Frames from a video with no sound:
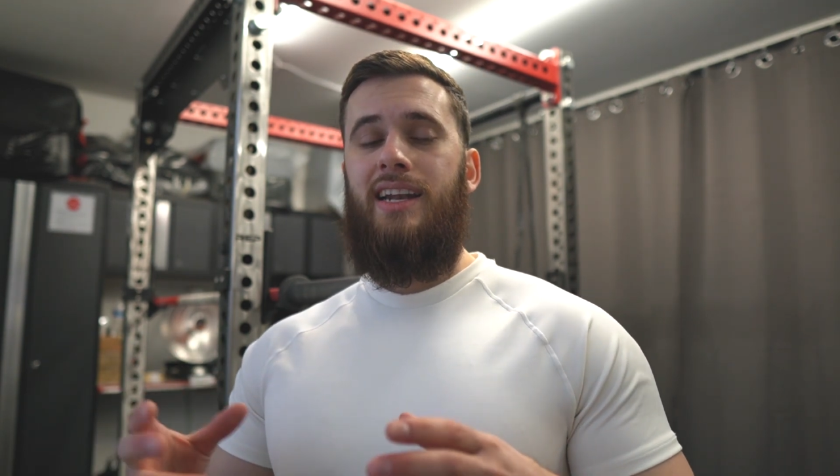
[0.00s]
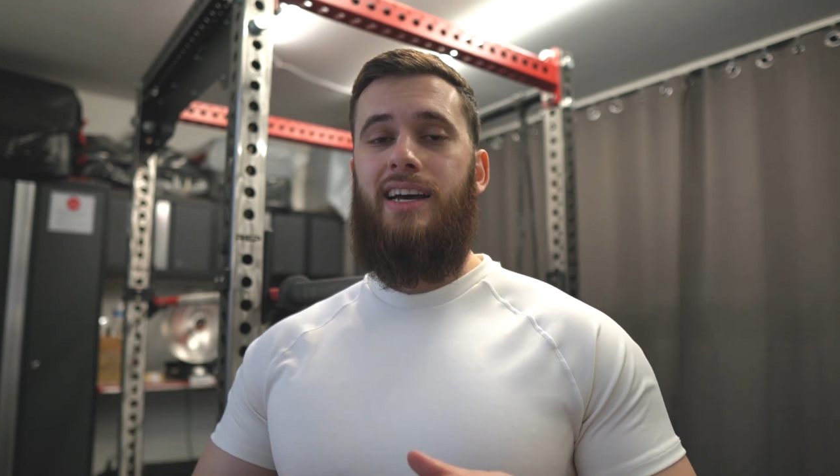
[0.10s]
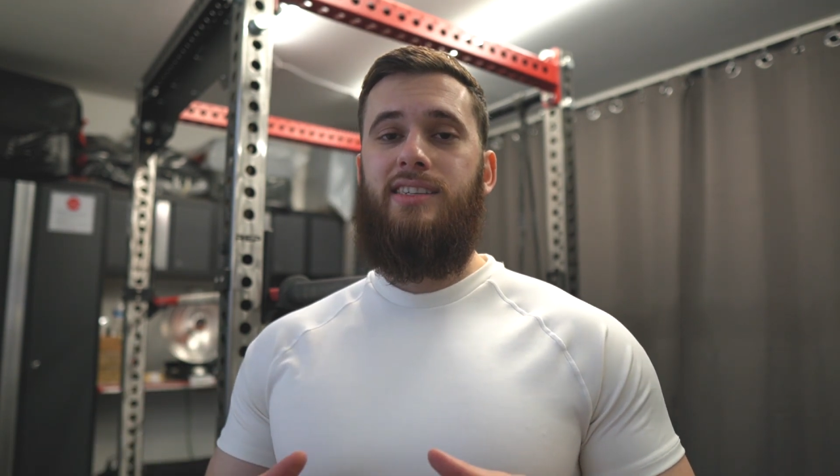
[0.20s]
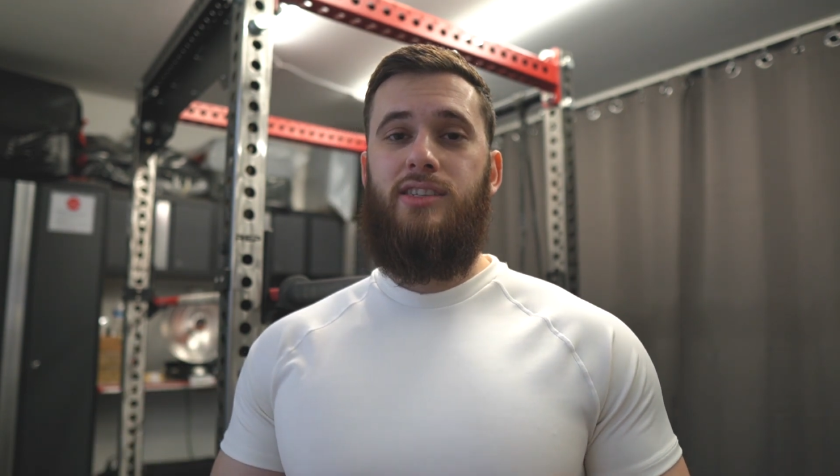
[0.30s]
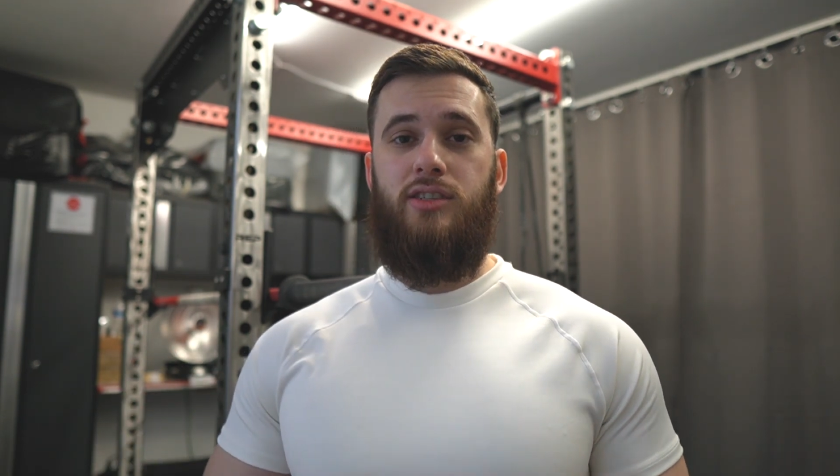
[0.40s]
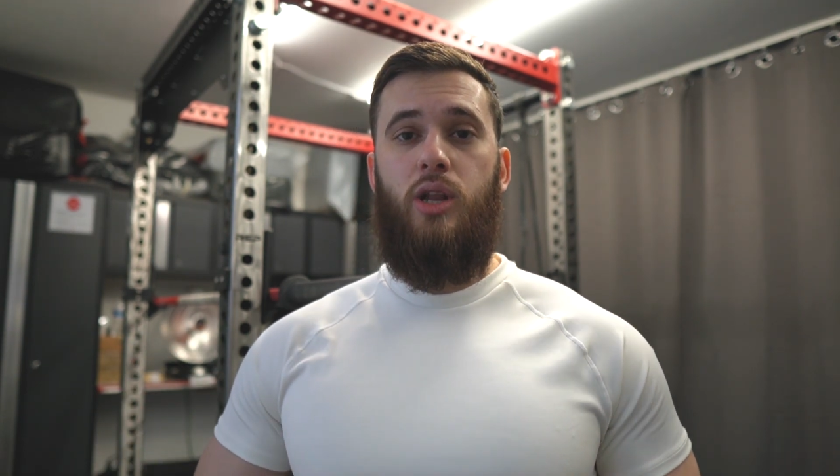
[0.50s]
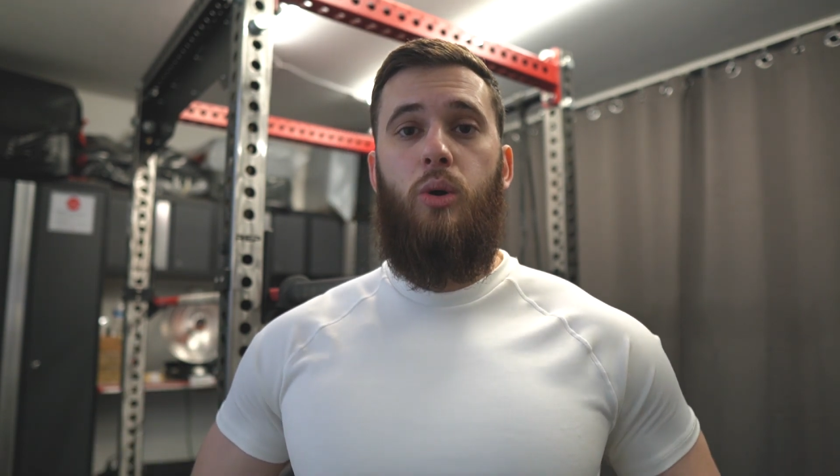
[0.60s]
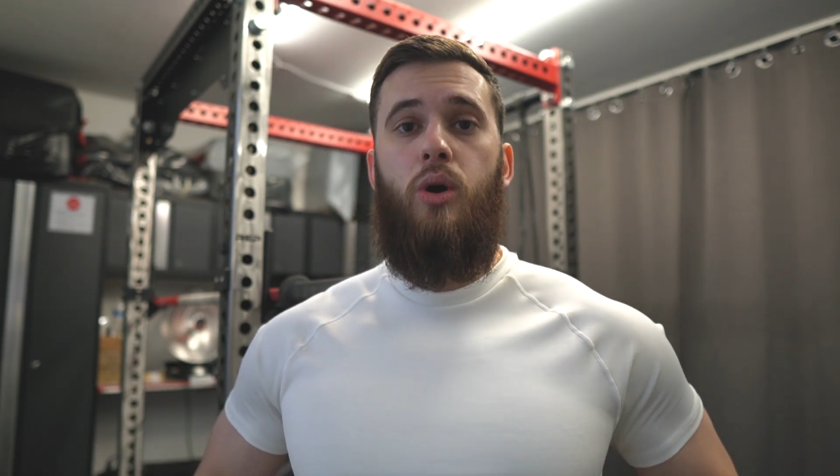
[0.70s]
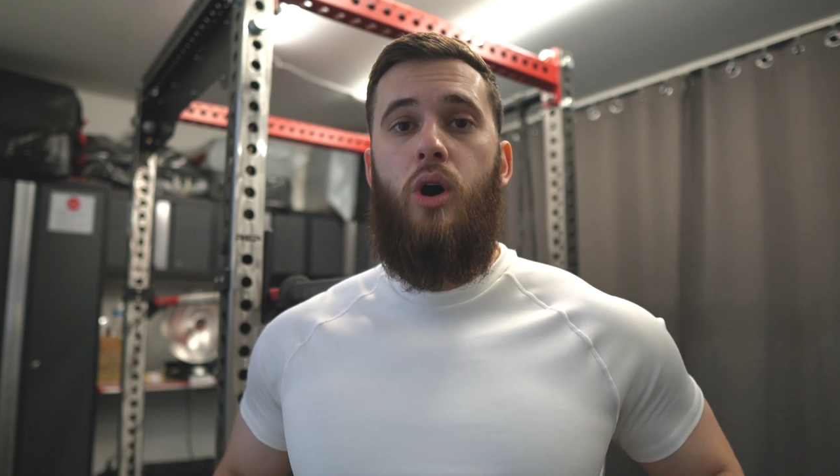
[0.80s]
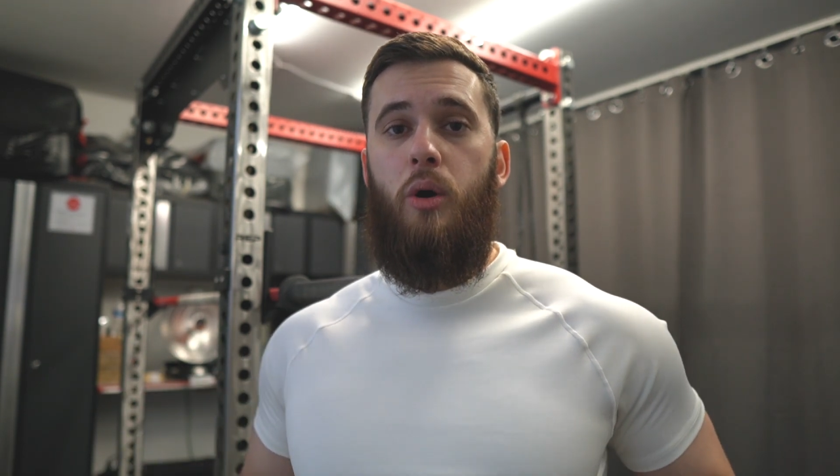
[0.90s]
nice and
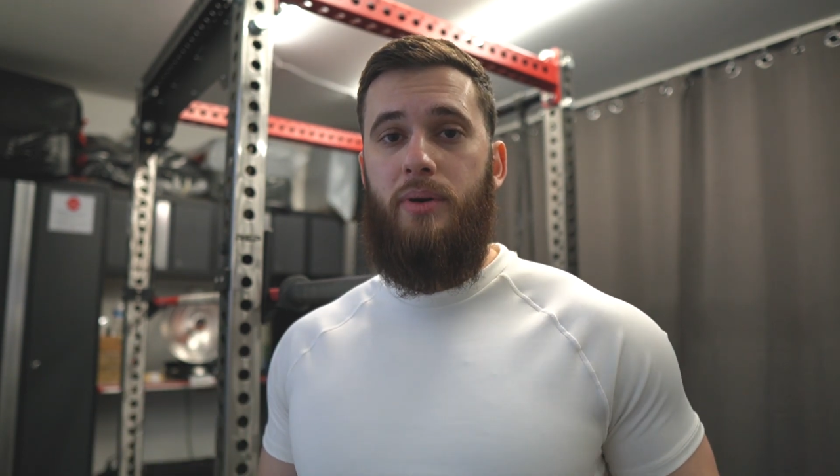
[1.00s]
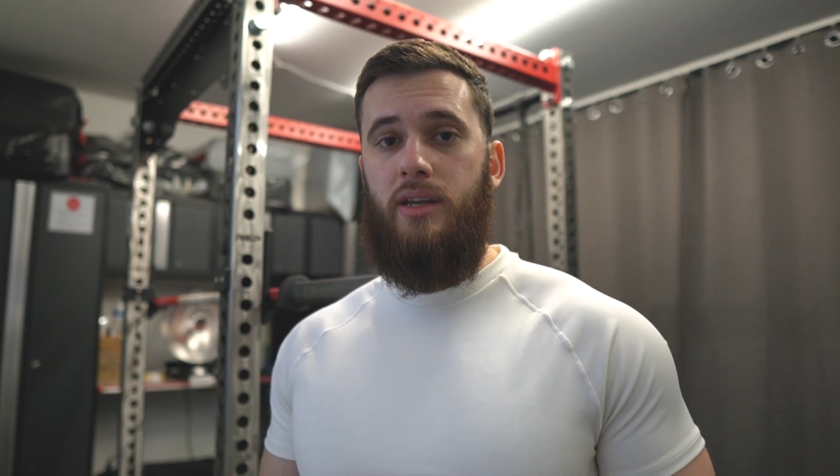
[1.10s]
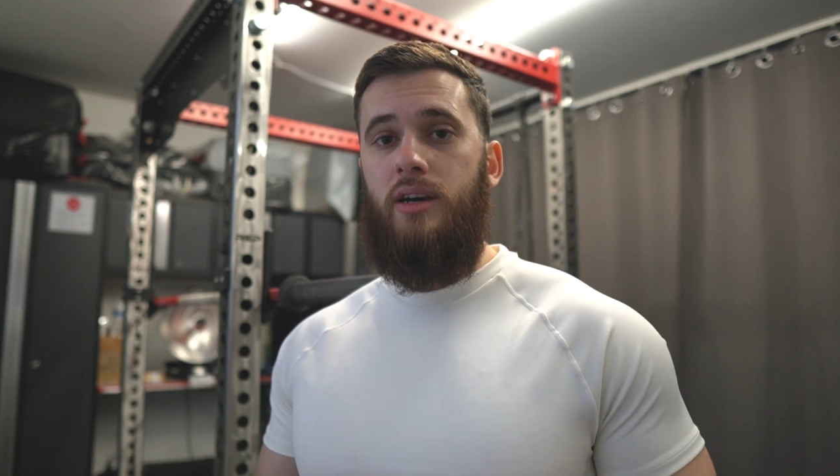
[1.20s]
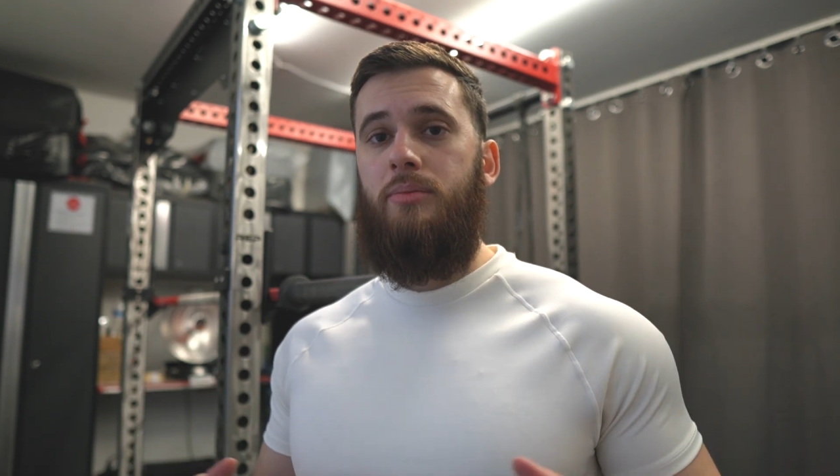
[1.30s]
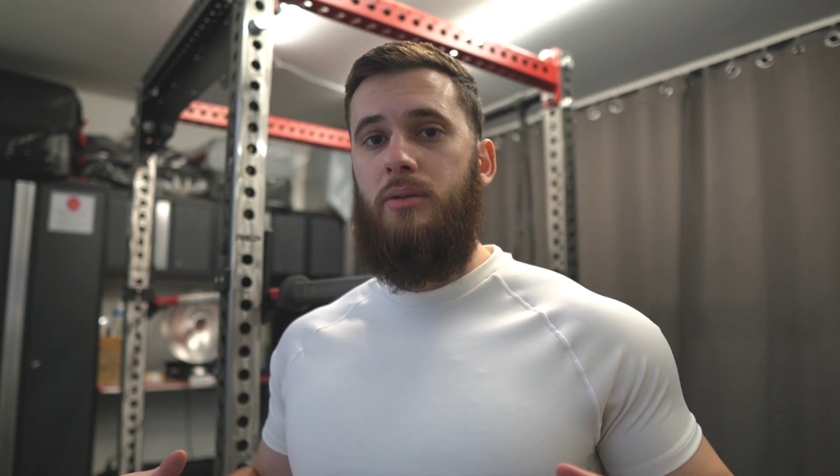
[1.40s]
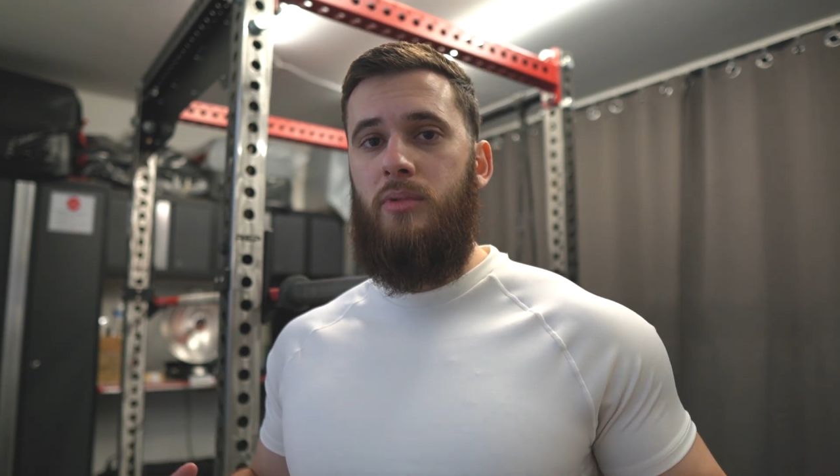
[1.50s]
slow, opening up your